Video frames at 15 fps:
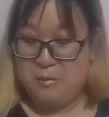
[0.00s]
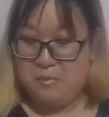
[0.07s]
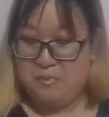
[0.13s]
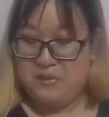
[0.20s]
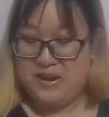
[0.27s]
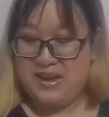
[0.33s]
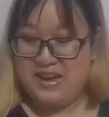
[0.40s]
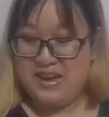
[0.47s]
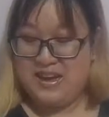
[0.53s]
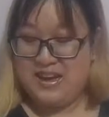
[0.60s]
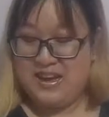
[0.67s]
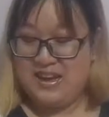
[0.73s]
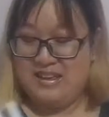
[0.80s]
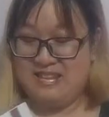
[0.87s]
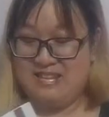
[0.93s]

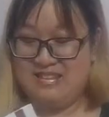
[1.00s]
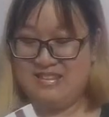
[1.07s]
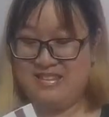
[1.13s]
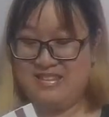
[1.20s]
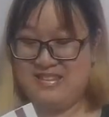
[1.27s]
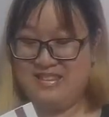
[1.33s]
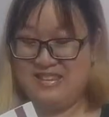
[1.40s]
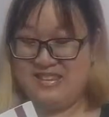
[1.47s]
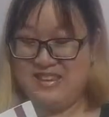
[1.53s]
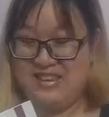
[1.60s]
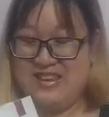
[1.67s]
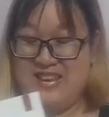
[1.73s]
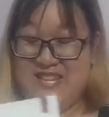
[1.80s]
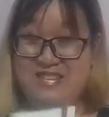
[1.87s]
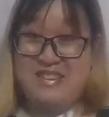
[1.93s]
but
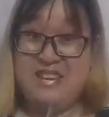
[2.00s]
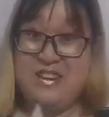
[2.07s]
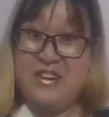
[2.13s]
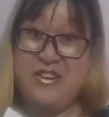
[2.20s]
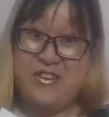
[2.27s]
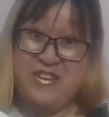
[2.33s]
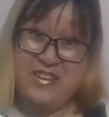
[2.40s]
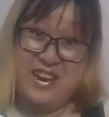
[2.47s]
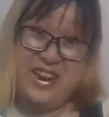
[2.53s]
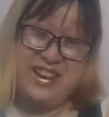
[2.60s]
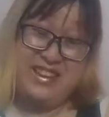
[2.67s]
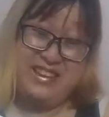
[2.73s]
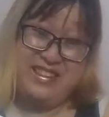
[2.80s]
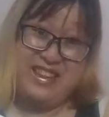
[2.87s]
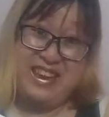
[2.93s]
it's in
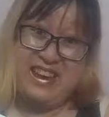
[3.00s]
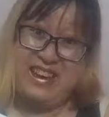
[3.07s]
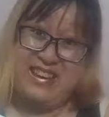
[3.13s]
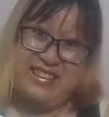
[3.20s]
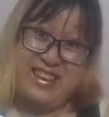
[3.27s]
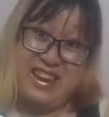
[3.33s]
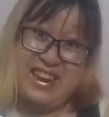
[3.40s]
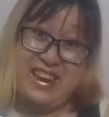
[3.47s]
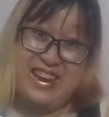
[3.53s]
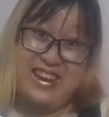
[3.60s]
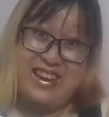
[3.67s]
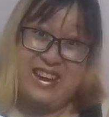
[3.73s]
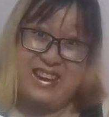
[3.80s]
Korean and I